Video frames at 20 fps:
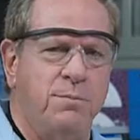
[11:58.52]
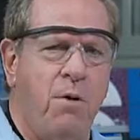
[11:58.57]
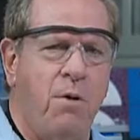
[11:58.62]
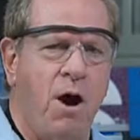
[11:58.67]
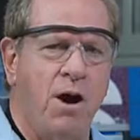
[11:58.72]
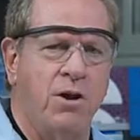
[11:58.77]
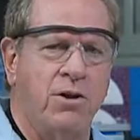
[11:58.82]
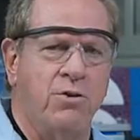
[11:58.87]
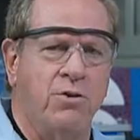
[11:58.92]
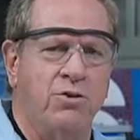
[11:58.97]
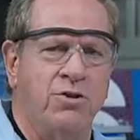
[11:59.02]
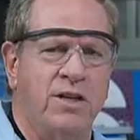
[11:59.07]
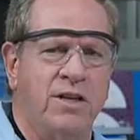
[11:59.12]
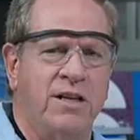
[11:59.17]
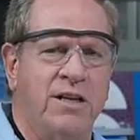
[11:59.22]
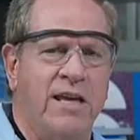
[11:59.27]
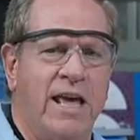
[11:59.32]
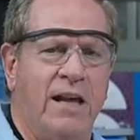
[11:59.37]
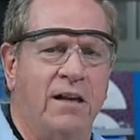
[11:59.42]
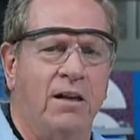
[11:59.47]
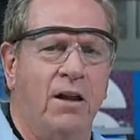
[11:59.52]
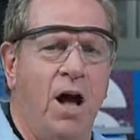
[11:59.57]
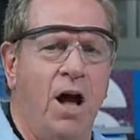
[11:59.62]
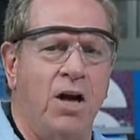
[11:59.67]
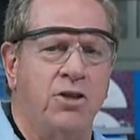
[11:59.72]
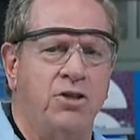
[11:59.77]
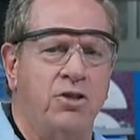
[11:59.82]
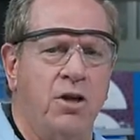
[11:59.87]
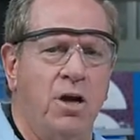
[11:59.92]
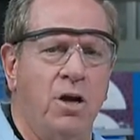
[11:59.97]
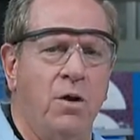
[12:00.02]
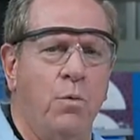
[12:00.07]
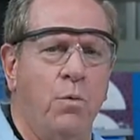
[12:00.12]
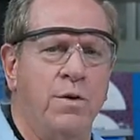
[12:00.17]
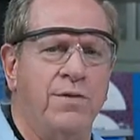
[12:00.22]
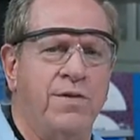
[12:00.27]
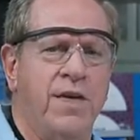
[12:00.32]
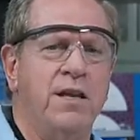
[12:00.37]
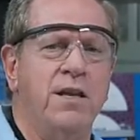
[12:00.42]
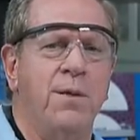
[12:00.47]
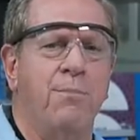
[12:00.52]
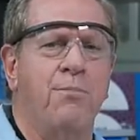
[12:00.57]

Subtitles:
particles can get lodged within the